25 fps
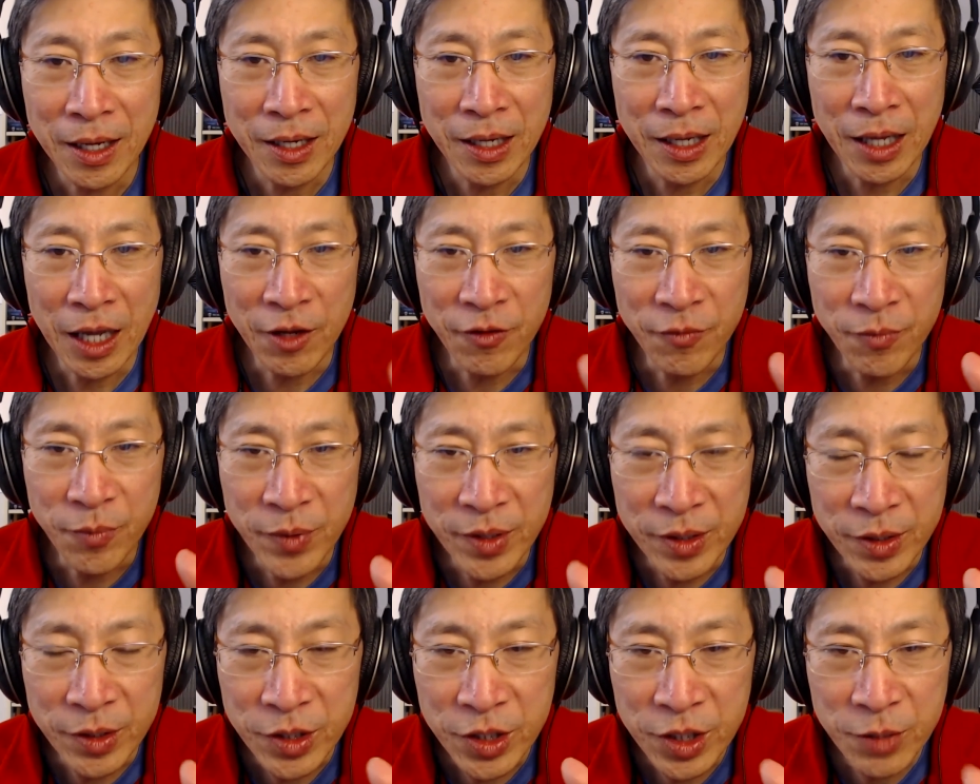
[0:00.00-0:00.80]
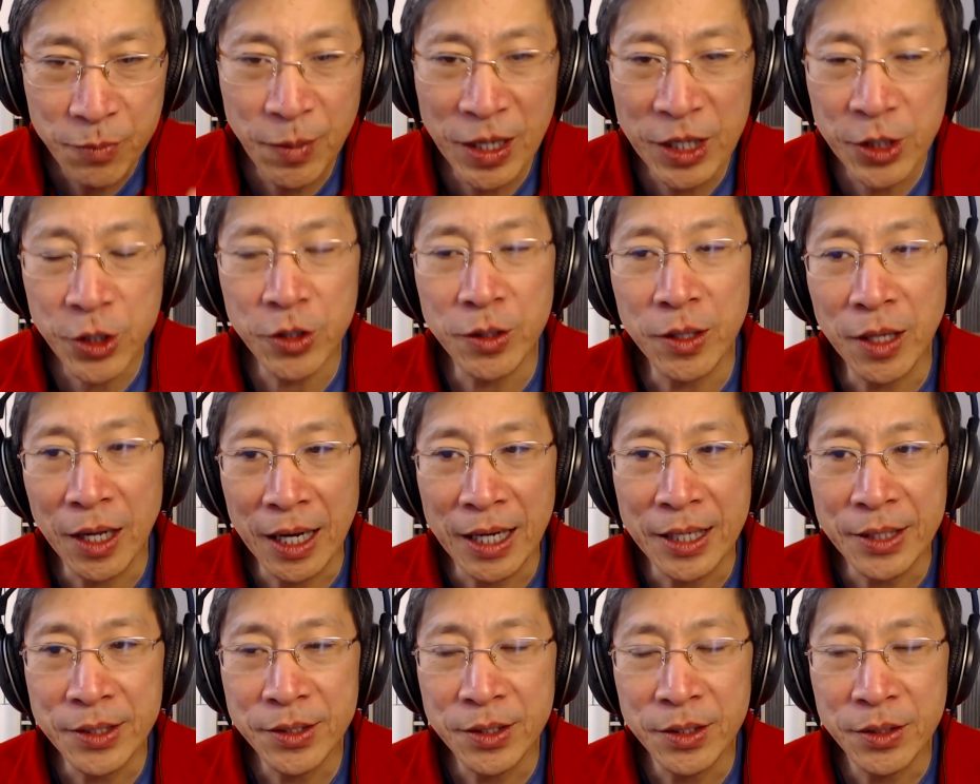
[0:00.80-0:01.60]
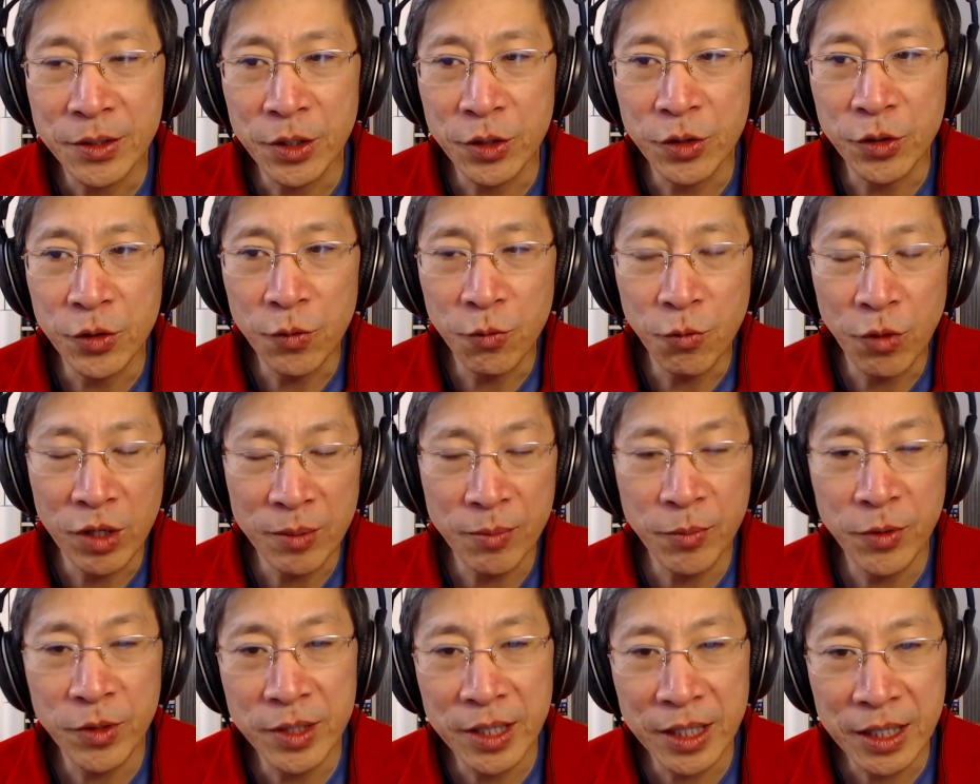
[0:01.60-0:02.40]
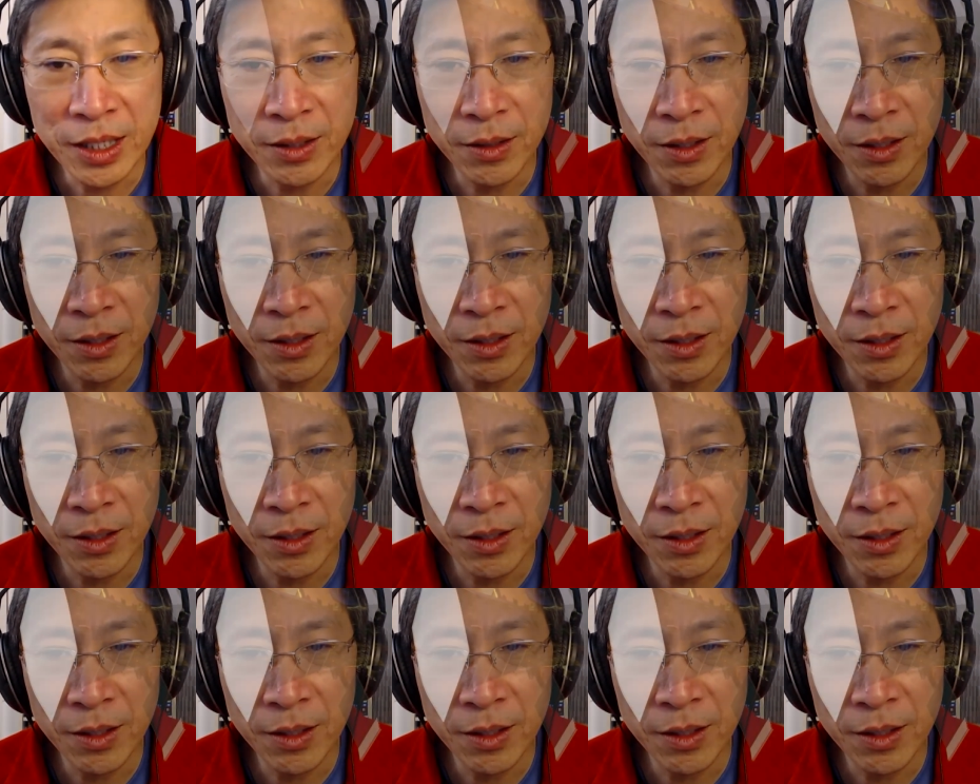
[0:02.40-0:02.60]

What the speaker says: have been specialized to do one particular